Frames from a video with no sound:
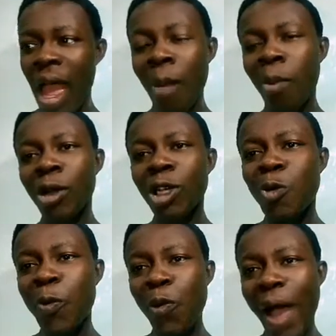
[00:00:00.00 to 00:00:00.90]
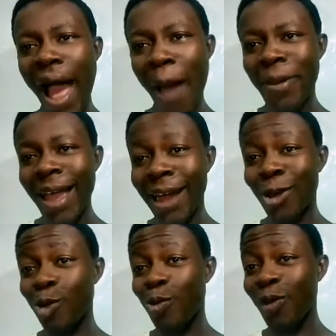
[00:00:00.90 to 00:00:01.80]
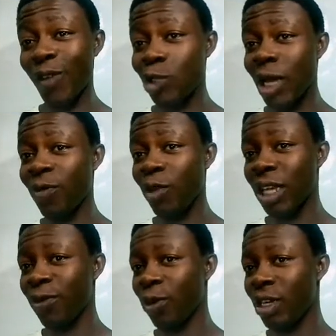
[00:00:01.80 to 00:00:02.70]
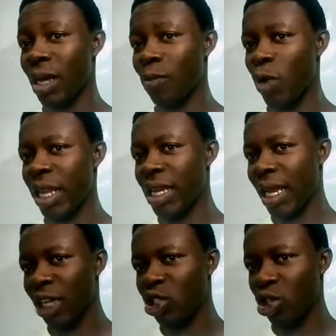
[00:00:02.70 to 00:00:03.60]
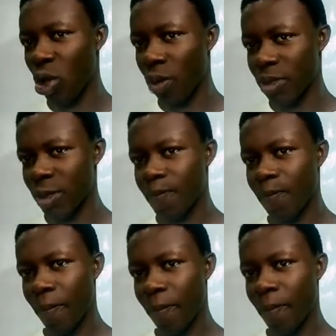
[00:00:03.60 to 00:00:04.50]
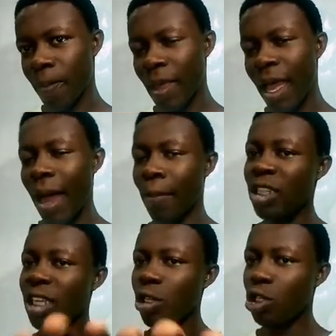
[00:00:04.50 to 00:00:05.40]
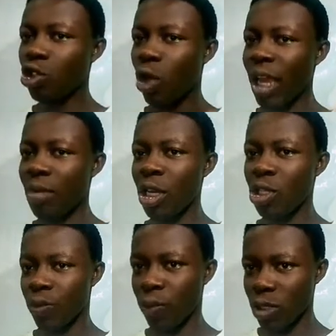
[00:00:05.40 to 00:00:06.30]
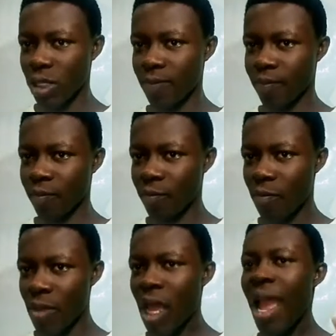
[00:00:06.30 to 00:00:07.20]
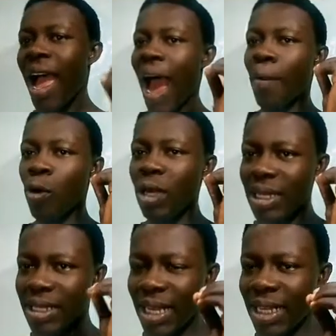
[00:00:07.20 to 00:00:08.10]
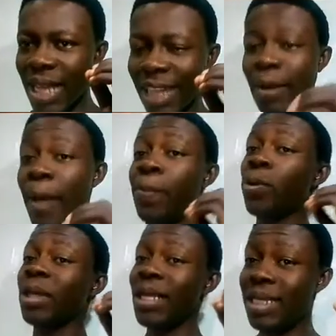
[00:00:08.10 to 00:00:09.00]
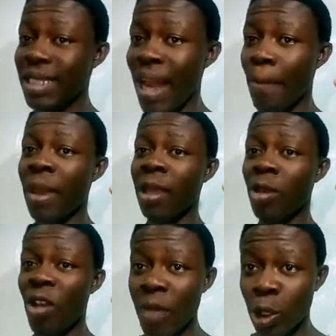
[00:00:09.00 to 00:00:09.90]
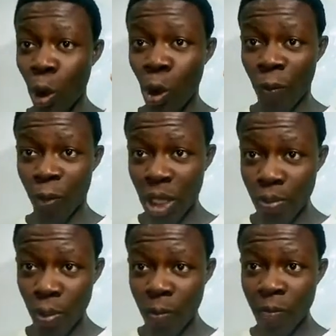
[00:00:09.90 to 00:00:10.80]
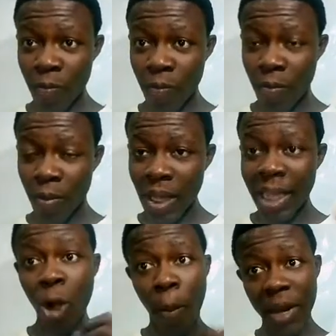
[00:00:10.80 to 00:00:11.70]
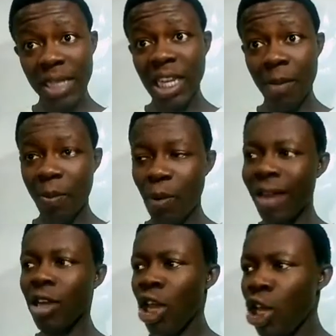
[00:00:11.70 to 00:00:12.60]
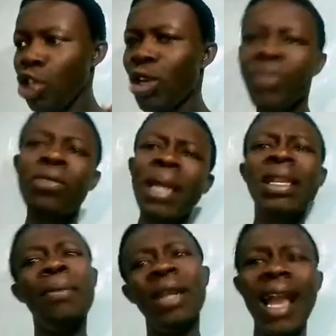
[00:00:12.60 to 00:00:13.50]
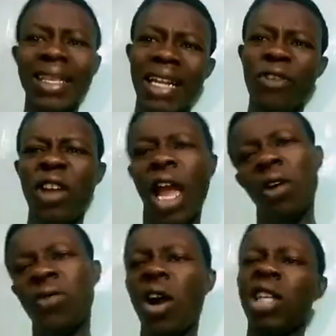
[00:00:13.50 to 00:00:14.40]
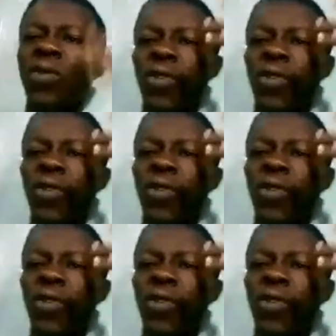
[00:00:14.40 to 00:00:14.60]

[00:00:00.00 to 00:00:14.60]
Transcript: But those people were happy, and those people eventually voted for them when the election comes. I'm not saying you should collect money to vote. I'm only saying that by protesting and making the government uncomfortable, and oppressing the people, and you know, if you make them relax and they feel like, of course, if